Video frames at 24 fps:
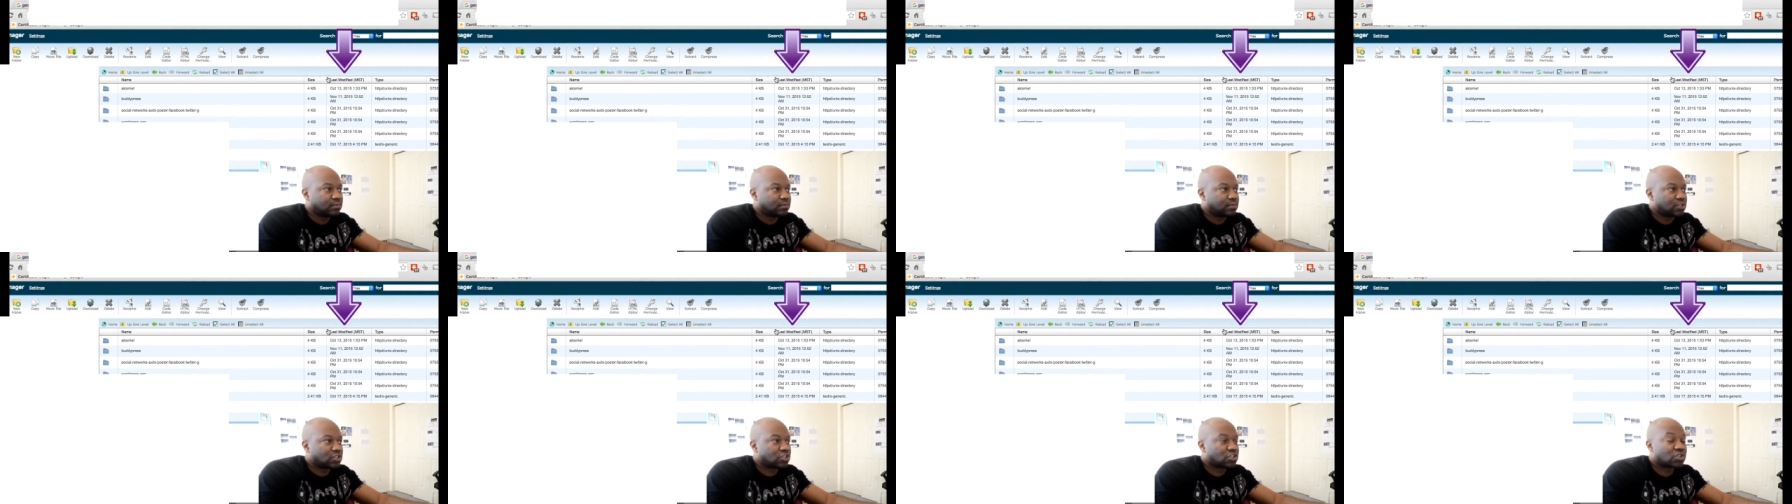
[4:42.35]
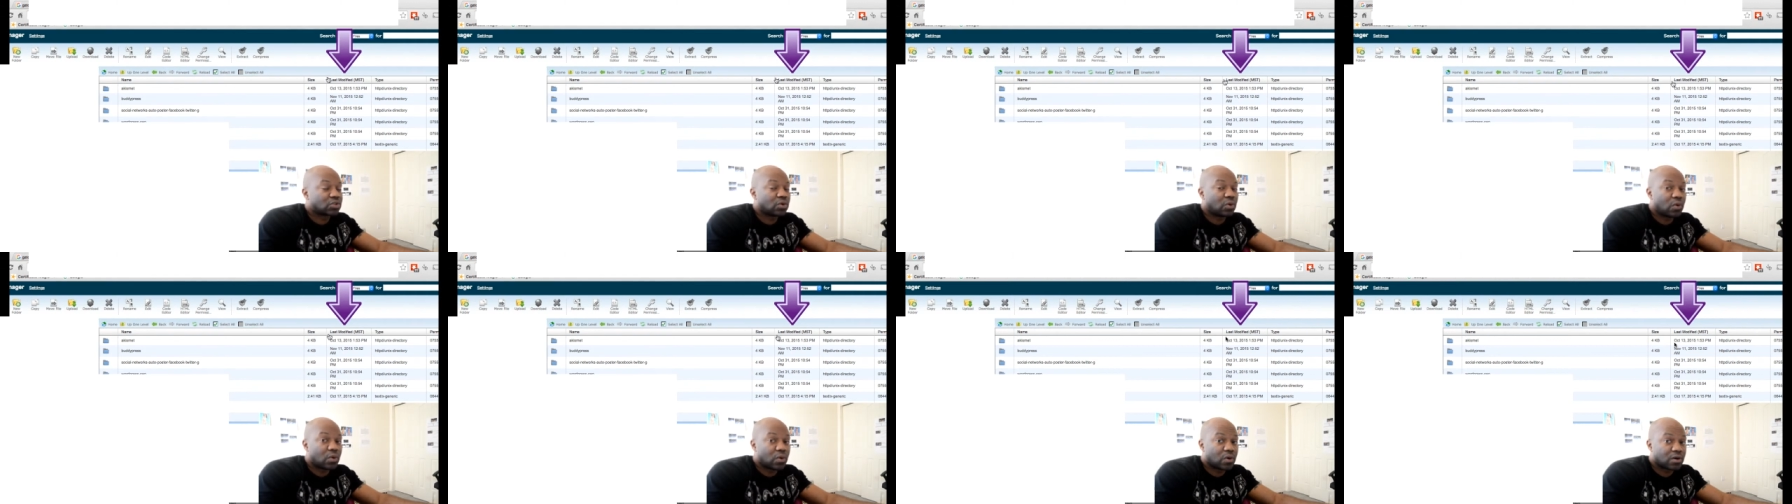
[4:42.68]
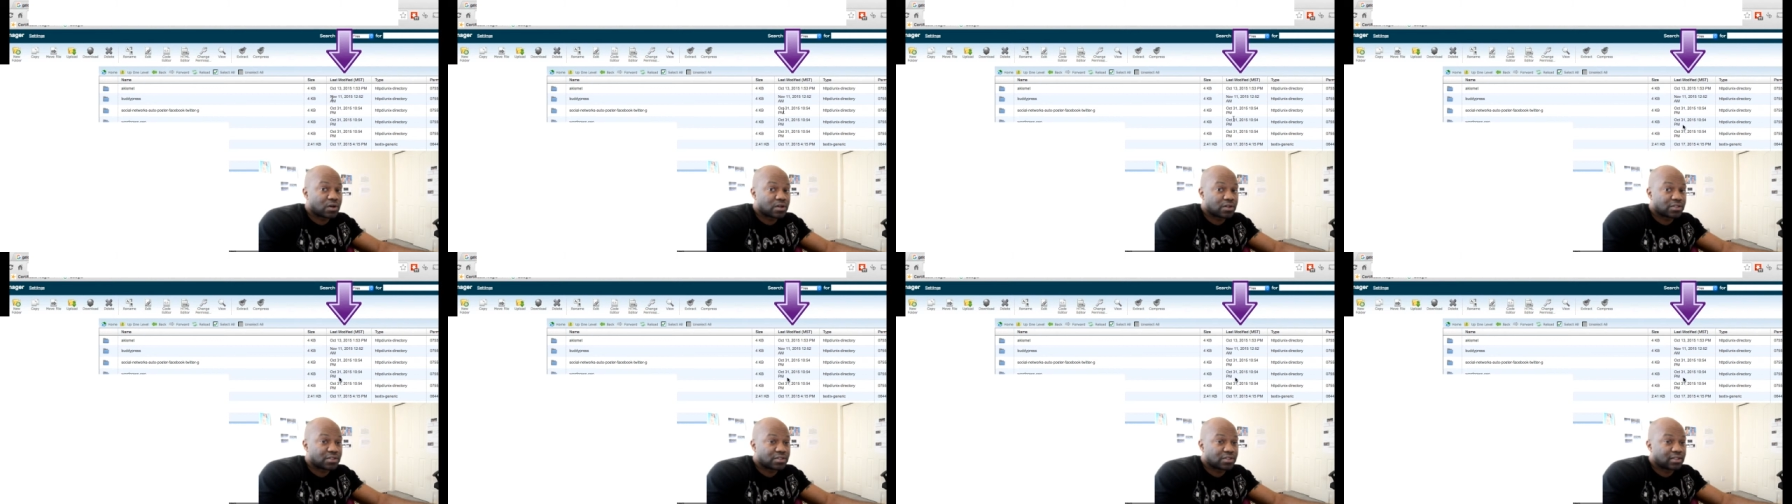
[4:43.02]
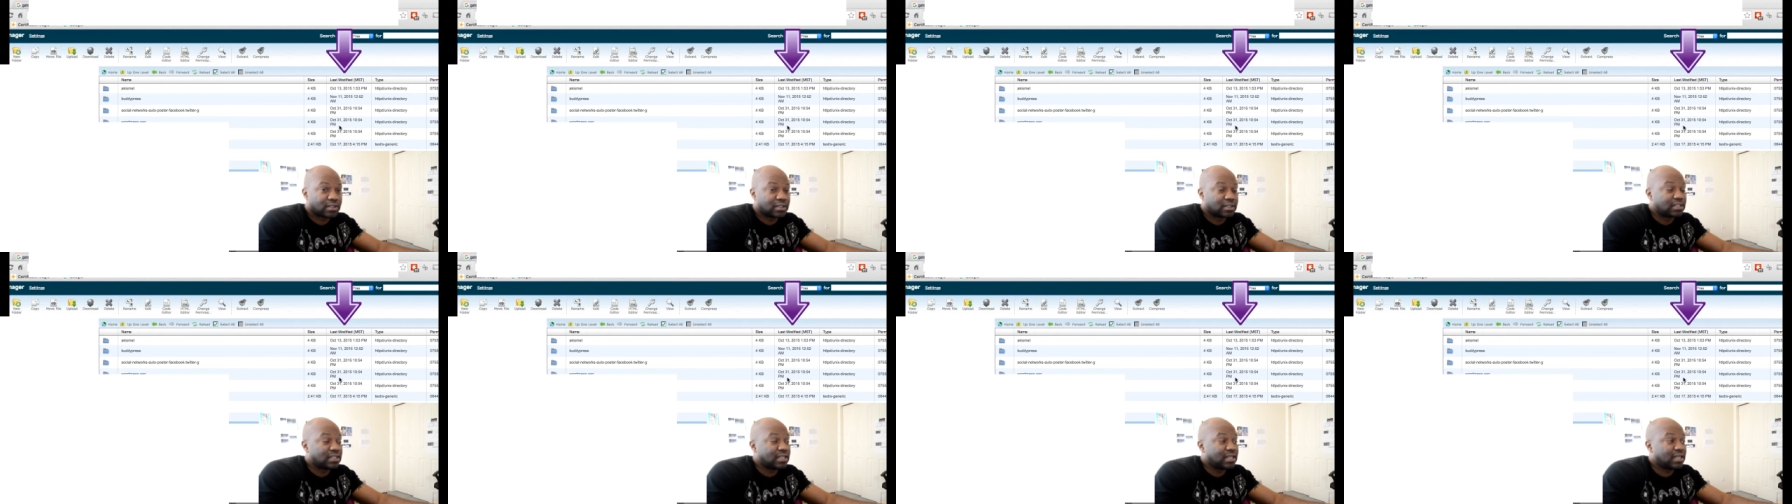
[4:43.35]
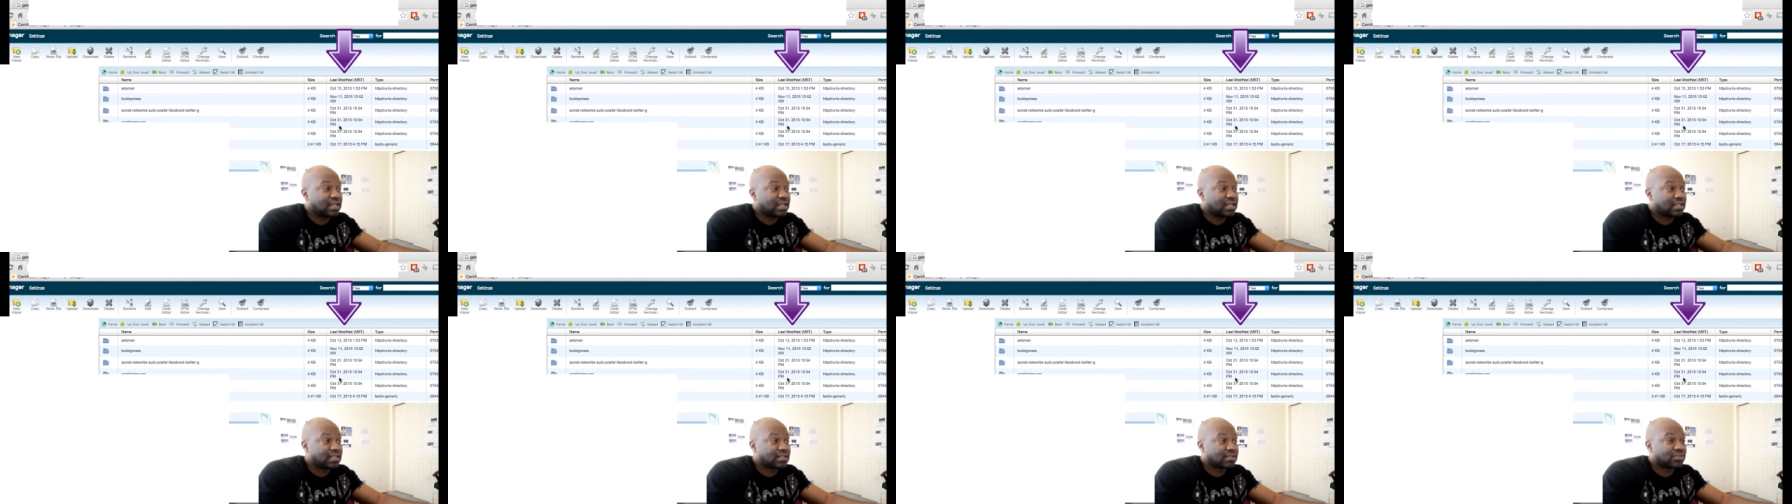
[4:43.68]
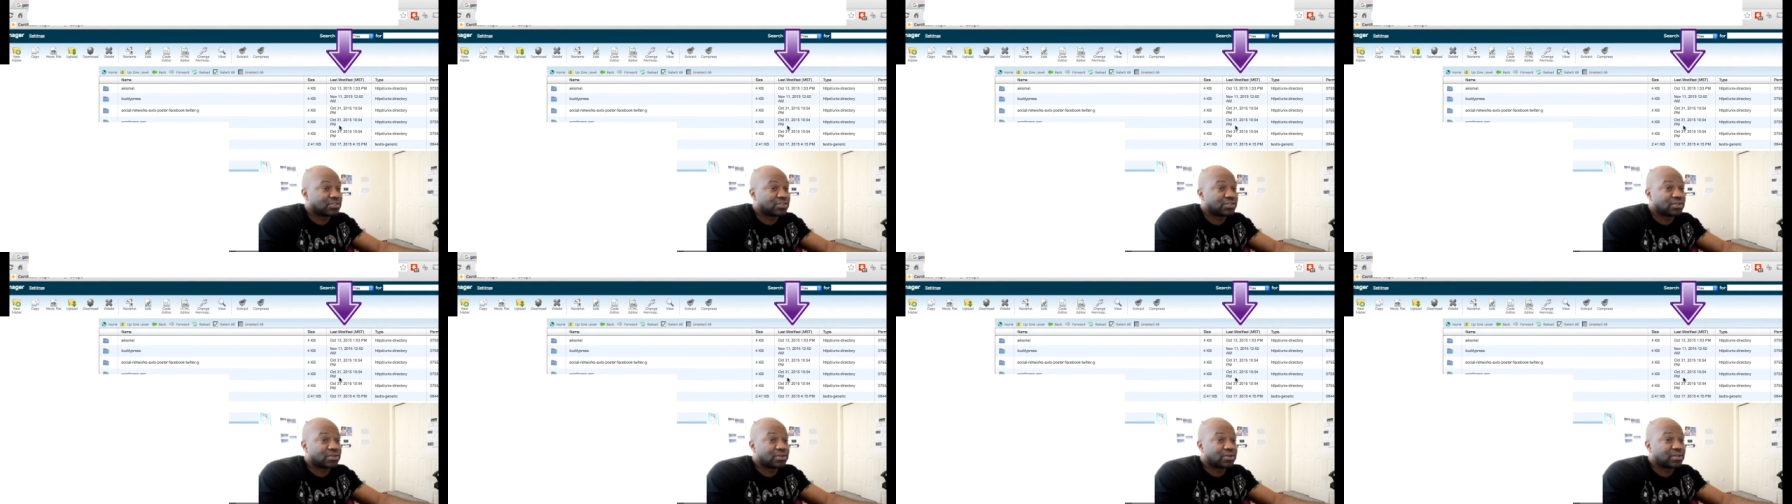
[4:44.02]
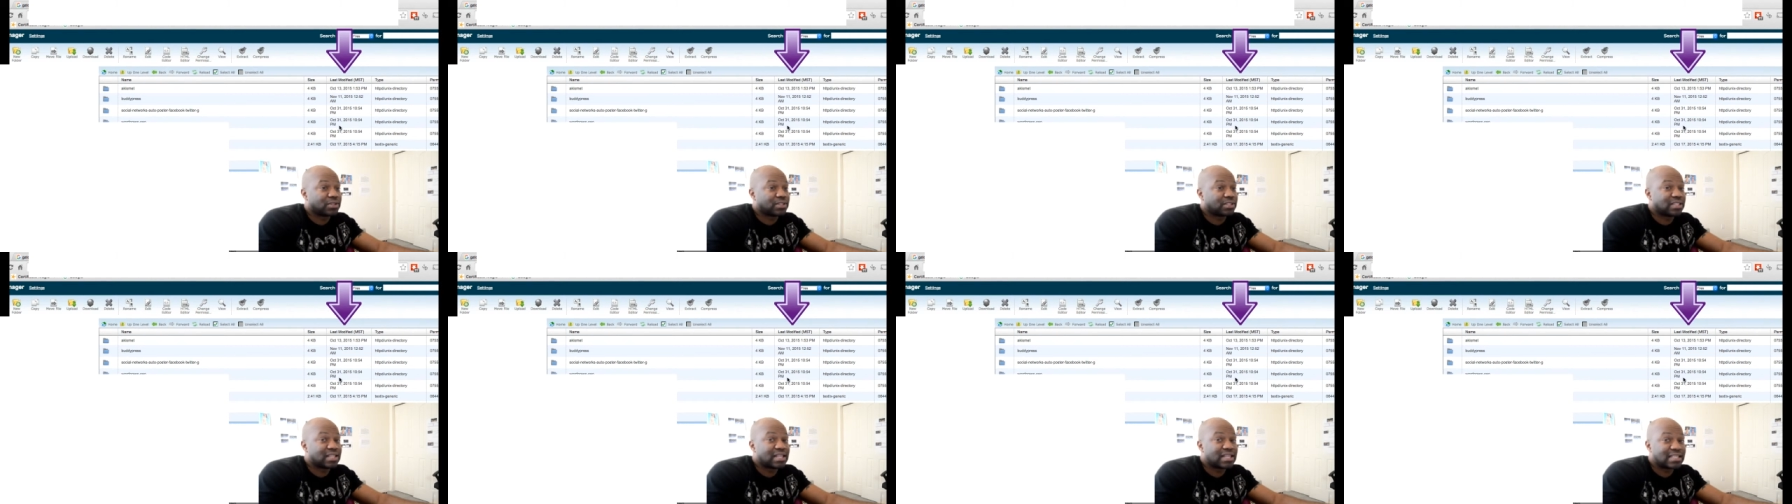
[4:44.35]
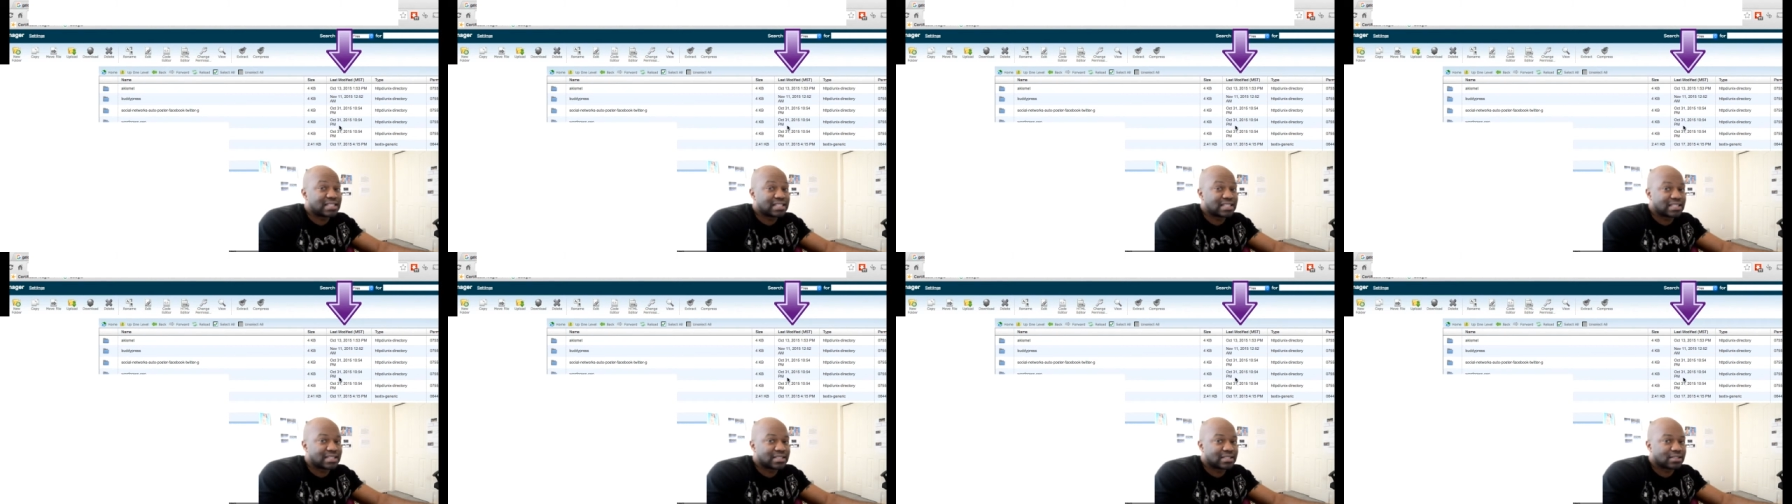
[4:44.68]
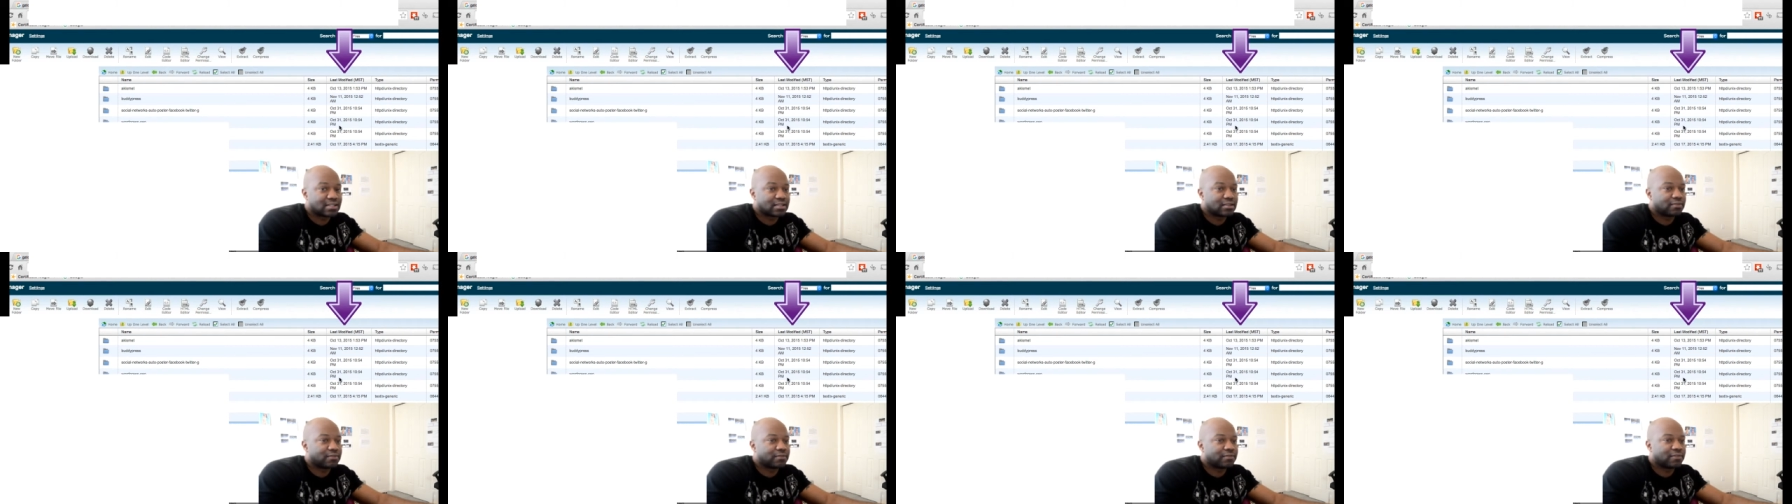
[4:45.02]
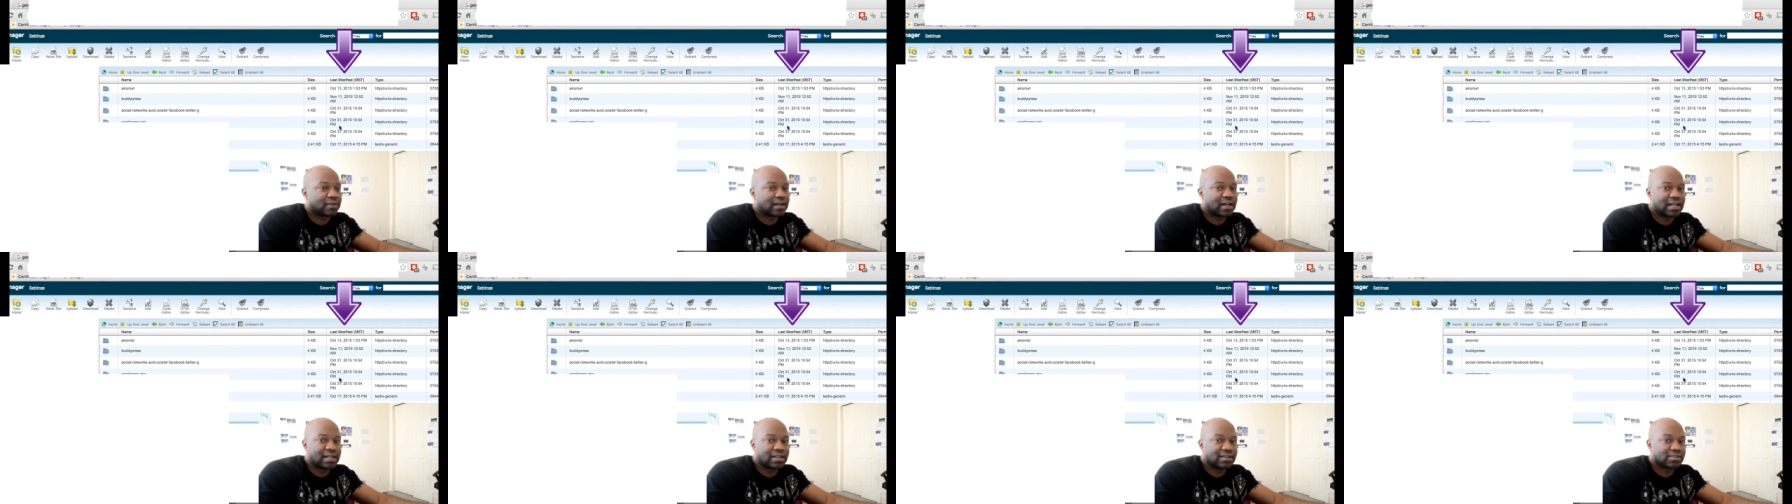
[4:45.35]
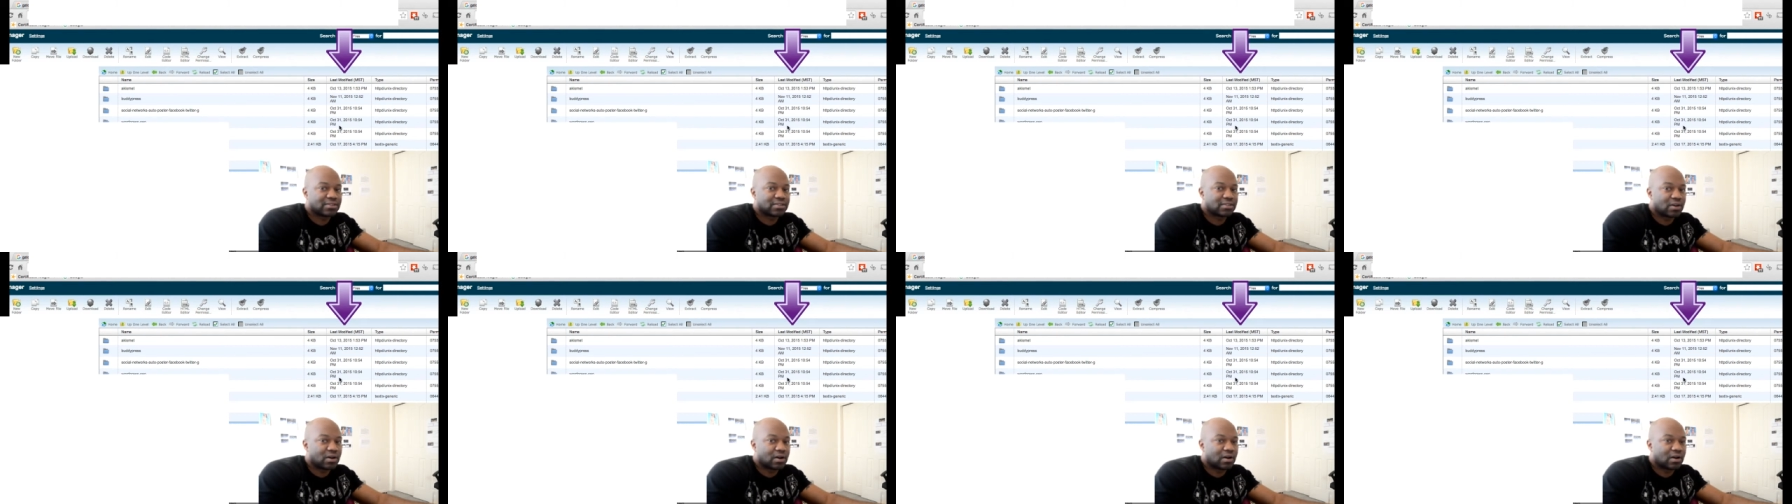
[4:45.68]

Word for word: scores and tens or dozens of files